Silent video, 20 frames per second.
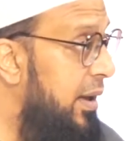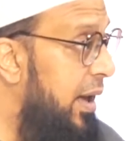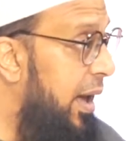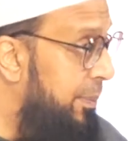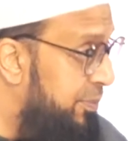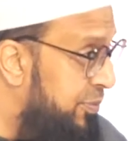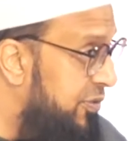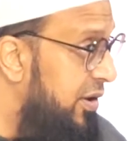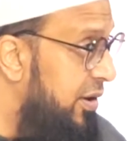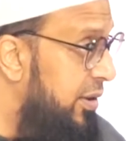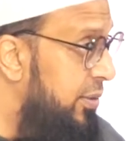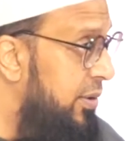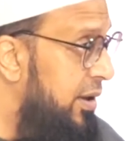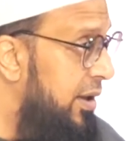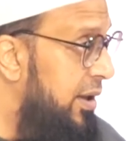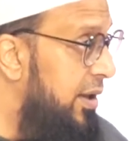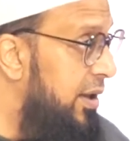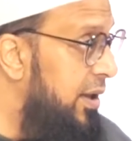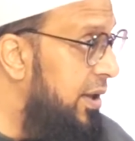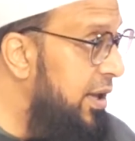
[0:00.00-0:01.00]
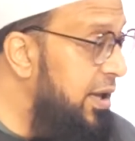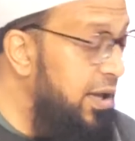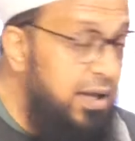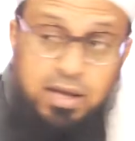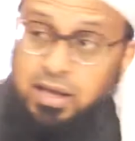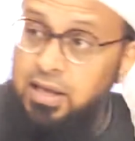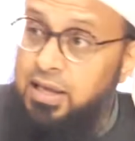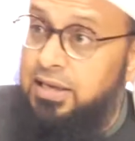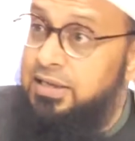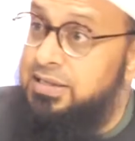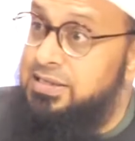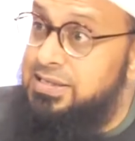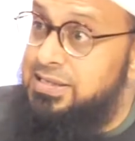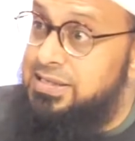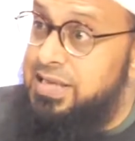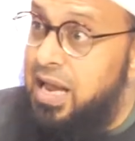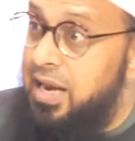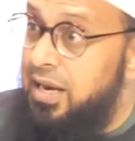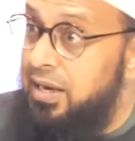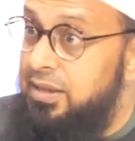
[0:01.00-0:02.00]
Absolutely.
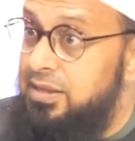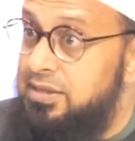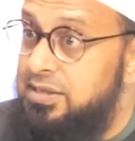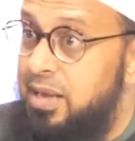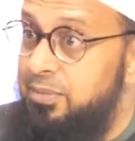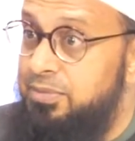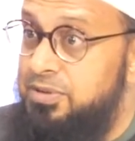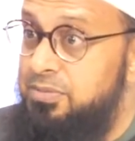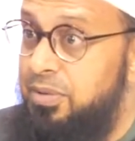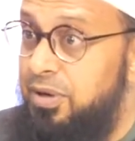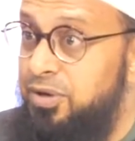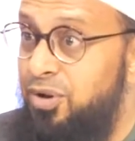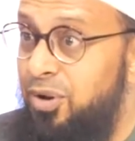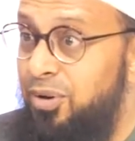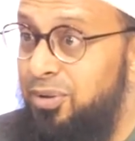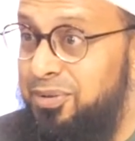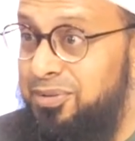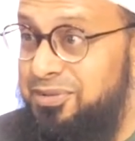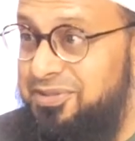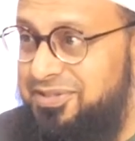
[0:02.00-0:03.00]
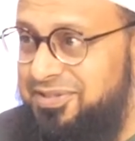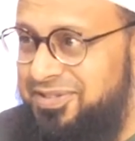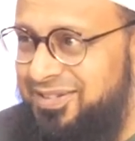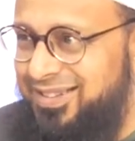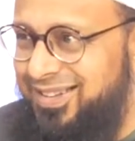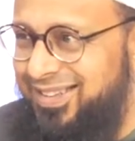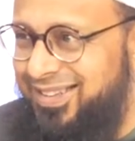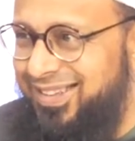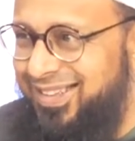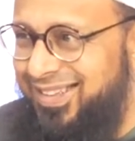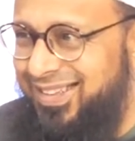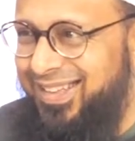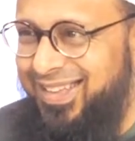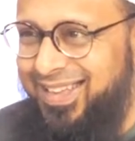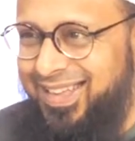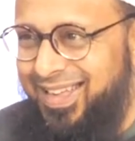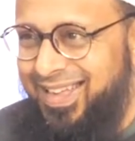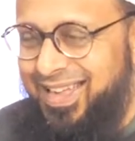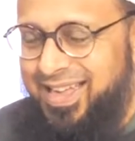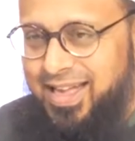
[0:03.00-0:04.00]
Exactly the same as McDonald's.
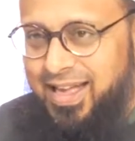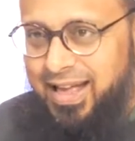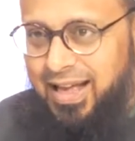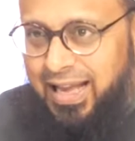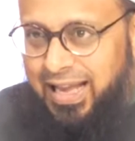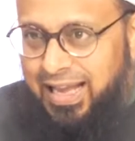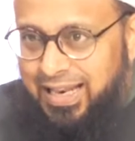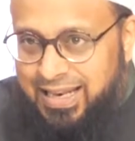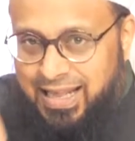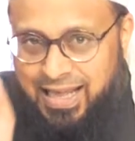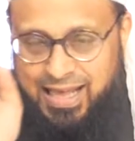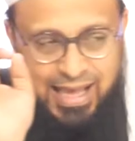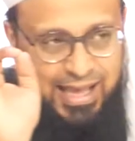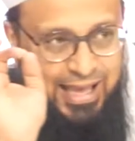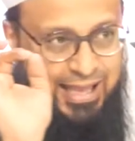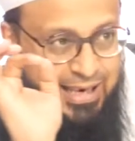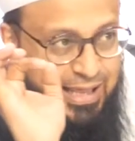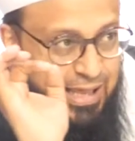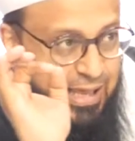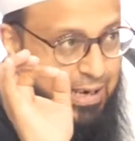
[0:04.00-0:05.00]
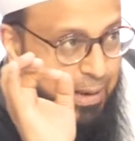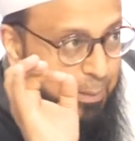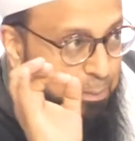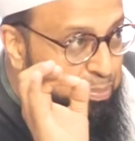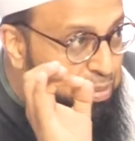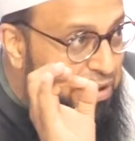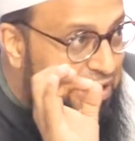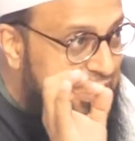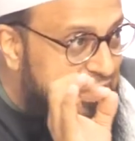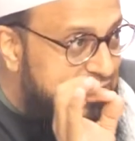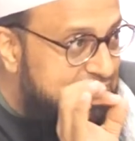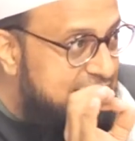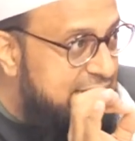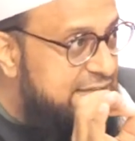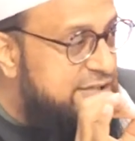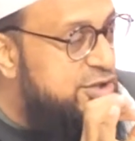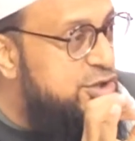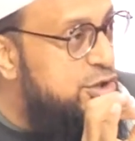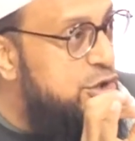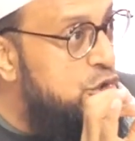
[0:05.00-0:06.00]
It
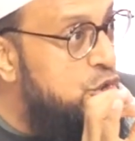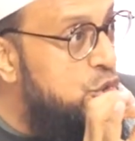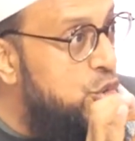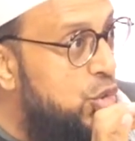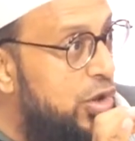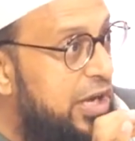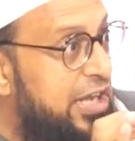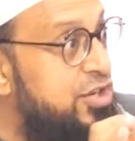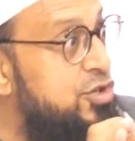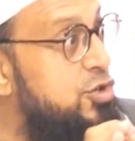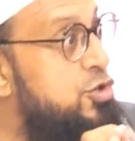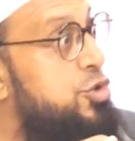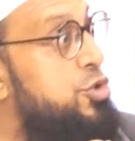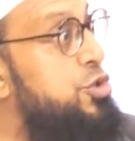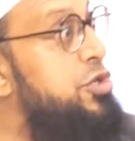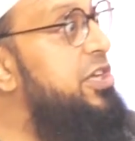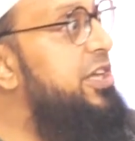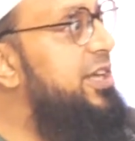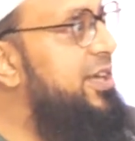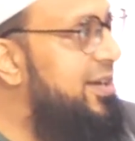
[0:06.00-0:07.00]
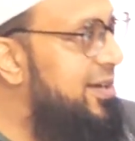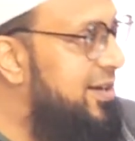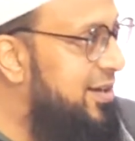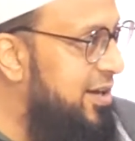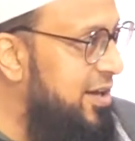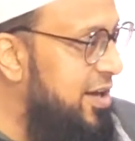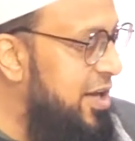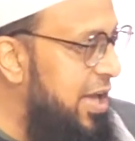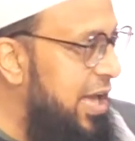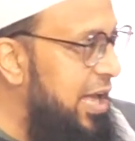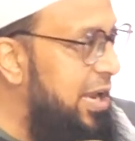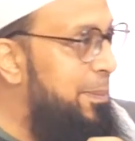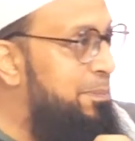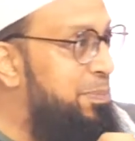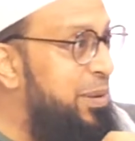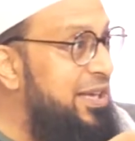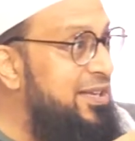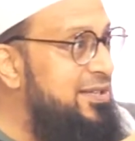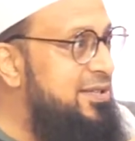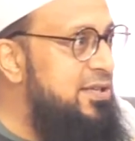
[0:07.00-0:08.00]
appeases to your intrigue. It
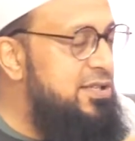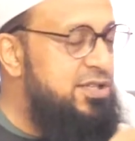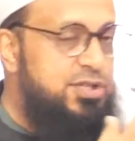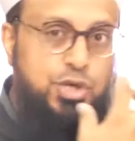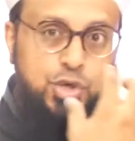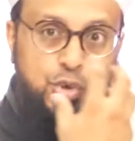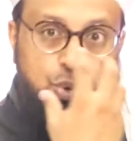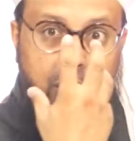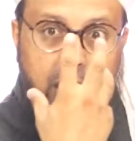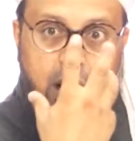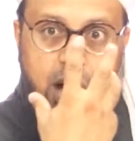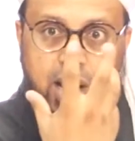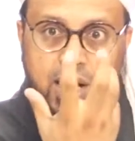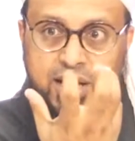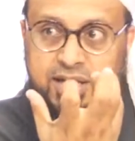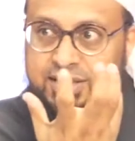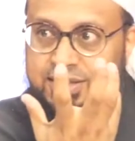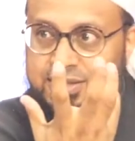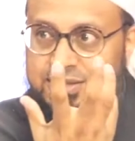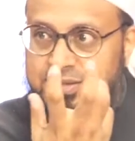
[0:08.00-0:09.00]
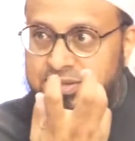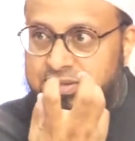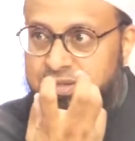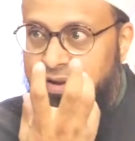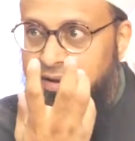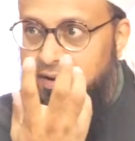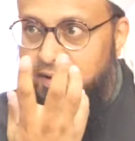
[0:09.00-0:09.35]
appeases to your eyes.